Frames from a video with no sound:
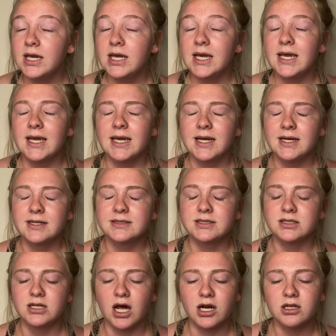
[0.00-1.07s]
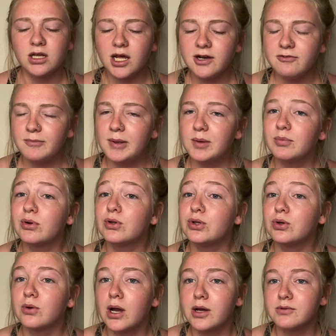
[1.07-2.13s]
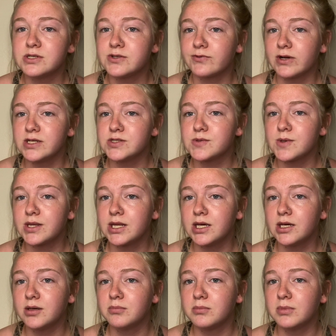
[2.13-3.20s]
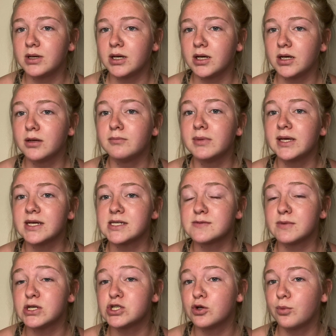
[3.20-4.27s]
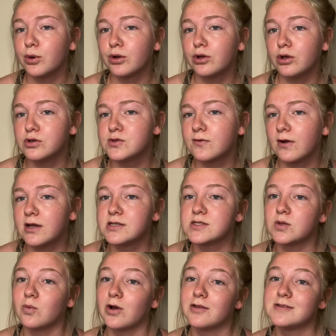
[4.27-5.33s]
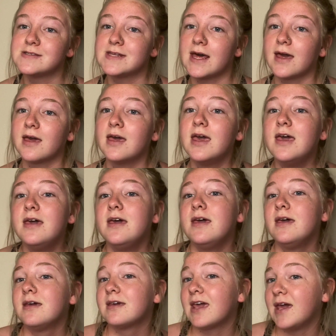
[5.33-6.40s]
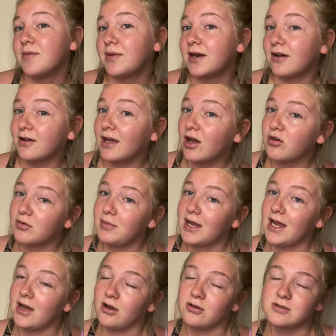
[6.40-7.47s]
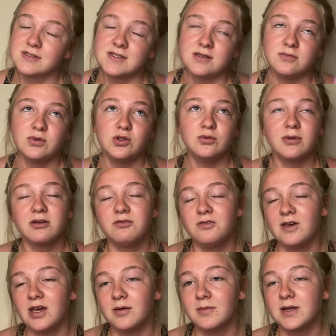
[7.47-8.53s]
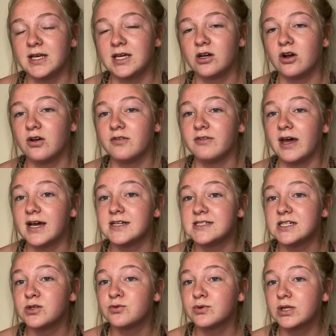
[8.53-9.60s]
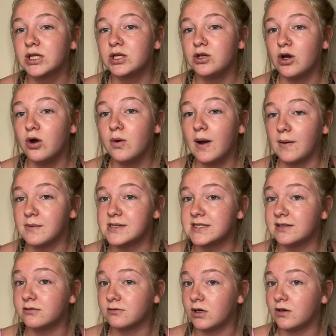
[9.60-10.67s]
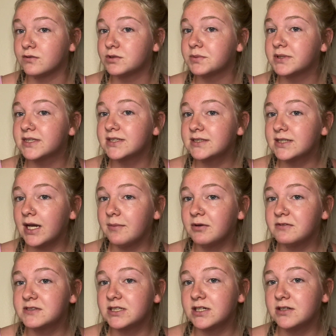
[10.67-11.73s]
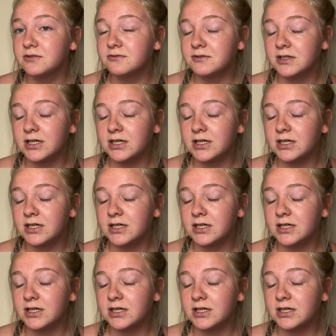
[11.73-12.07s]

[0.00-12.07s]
And not a lot of people knew I was friends with him because my super close friends, the ones that came and hung out at my house and knew my family and all of that, didn't really know I was involved with this type of stuff.